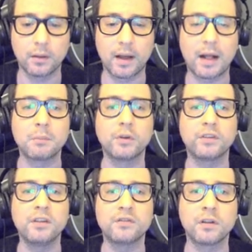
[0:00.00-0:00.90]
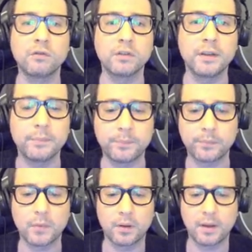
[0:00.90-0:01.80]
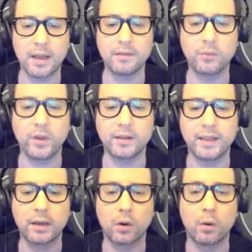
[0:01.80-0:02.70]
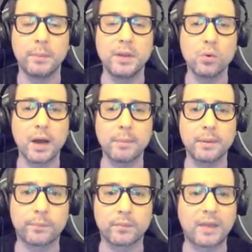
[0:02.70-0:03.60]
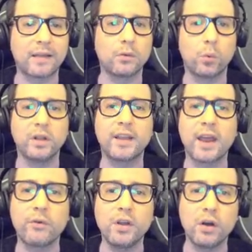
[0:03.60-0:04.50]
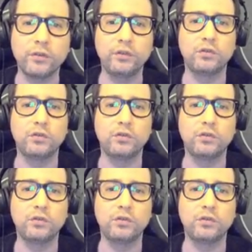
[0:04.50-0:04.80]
almost instantly, and we click on View App. That will carry us